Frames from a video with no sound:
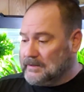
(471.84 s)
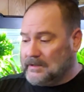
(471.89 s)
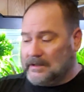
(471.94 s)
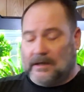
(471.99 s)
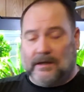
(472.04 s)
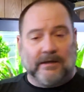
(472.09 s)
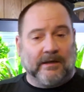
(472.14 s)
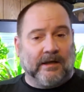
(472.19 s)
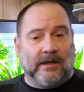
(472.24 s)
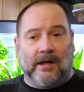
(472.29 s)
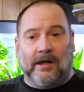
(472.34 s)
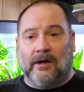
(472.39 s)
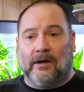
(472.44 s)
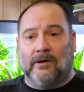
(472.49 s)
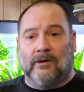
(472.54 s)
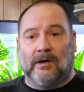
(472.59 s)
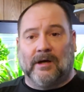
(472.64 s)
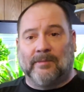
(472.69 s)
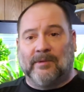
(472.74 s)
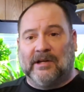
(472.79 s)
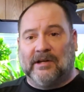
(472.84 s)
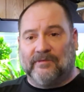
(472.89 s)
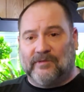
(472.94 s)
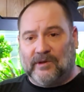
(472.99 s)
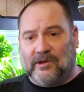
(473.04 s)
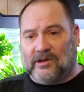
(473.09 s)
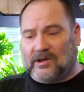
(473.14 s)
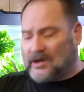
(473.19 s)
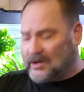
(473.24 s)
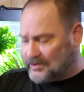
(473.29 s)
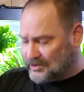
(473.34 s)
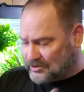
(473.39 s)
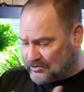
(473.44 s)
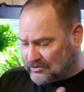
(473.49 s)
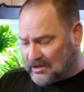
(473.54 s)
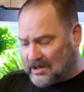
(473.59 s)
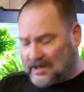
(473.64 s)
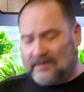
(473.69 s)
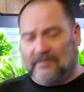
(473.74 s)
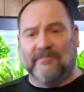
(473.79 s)
If you look at all the
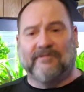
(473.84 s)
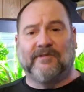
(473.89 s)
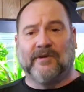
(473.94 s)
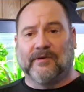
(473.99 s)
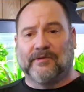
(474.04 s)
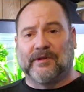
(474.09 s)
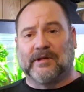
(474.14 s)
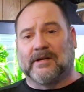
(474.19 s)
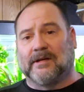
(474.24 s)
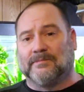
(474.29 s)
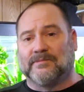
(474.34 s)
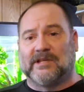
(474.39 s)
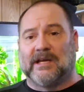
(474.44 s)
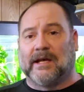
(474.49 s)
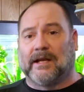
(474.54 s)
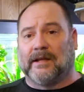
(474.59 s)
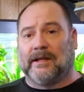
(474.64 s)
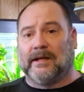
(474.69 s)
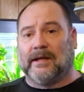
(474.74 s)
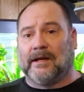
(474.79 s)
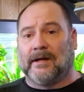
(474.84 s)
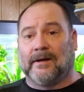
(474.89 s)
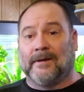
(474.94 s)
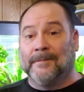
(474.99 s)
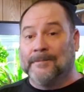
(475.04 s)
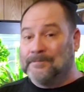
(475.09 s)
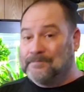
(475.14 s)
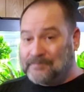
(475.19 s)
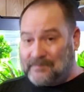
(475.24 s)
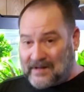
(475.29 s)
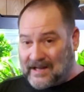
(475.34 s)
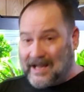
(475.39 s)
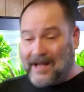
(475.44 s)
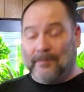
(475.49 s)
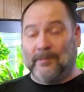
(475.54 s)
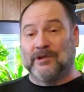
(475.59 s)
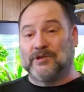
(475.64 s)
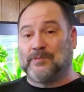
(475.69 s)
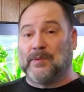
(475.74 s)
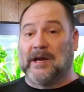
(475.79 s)
crud and filth that comes out of there, how
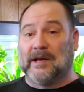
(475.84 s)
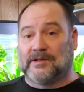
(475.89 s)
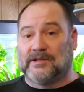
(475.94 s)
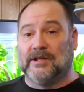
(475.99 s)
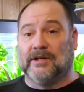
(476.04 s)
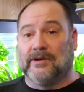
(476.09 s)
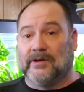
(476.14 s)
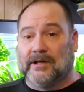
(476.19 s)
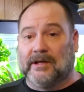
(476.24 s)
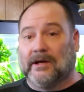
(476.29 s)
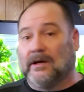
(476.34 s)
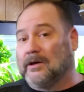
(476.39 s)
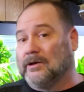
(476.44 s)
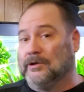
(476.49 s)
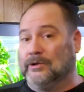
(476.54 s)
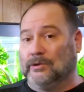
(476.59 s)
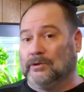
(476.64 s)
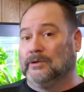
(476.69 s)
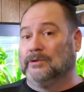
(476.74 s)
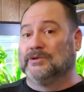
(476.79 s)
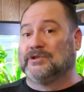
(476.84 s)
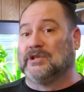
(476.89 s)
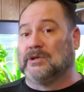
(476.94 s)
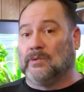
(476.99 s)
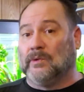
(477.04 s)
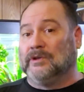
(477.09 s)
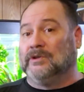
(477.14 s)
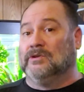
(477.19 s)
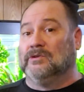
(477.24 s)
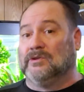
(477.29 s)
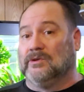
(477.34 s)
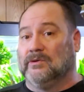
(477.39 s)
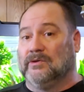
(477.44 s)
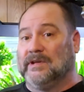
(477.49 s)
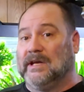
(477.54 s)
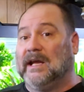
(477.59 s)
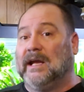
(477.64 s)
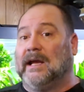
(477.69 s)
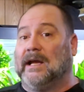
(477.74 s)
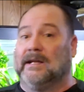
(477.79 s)
much bacteria are you losing when you do
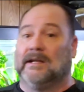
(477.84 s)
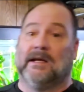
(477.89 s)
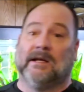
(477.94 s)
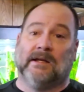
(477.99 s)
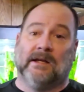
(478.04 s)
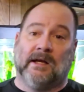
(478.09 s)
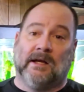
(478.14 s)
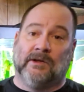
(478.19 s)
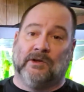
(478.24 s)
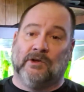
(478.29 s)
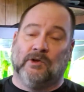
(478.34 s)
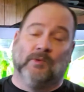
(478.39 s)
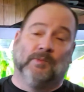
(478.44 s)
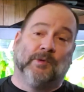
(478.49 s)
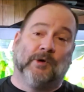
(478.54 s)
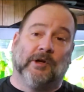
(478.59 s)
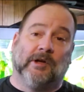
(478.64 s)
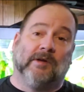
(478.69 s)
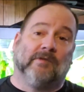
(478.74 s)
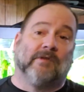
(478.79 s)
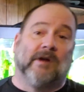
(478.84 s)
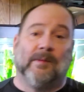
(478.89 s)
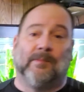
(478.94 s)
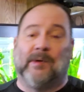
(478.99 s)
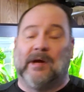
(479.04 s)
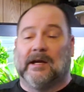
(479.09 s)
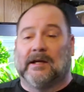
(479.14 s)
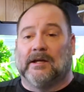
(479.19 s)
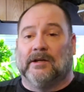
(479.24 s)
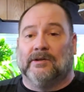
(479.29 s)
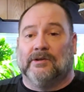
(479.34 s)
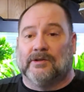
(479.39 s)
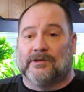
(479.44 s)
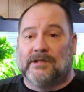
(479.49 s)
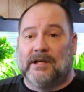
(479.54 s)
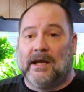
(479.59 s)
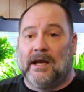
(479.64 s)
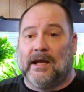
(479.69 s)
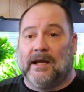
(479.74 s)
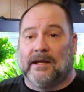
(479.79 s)
that? And then you put it right back in your
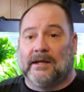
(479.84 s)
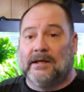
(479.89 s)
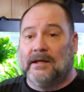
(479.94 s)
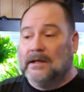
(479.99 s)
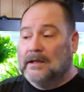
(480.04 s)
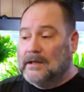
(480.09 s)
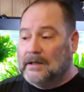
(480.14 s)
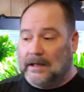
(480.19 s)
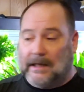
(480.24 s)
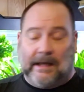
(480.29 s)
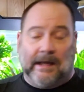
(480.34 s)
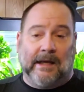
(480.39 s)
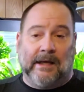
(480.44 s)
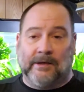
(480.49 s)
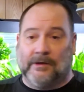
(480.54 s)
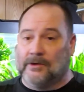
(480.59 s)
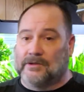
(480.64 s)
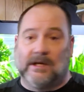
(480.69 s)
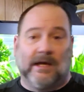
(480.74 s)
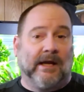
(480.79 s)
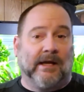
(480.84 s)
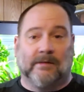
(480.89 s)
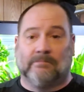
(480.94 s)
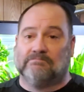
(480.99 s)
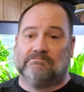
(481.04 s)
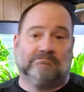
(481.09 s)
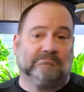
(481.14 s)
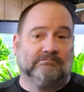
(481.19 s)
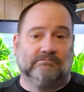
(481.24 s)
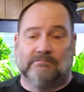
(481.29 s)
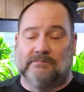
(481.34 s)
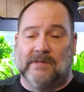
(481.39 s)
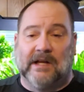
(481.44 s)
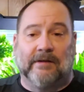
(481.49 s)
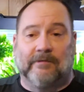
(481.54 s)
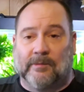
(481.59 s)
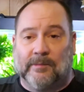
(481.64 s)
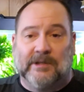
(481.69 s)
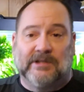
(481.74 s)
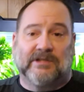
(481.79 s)
tank, and your tank
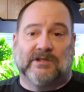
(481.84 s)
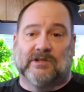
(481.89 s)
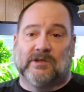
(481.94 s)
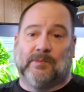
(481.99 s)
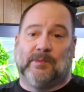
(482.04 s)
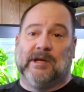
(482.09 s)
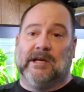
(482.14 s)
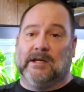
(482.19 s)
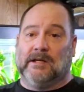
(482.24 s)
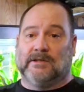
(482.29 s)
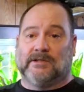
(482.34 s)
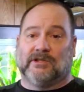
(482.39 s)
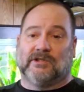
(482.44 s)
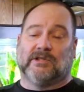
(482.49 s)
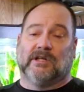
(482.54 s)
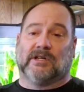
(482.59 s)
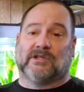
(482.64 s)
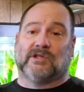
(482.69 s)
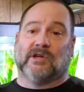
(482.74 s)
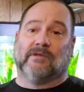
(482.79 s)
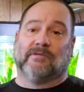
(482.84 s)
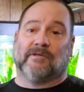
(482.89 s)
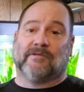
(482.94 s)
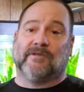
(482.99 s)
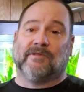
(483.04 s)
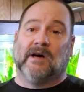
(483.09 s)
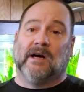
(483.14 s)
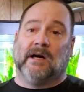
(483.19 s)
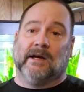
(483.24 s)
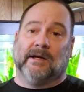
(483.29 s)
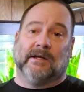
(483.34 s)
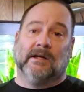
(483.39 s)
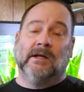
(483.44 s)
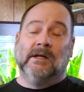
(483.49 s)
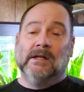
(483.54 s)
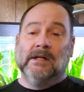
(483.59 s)
never misses a beat. It just ticks over fine.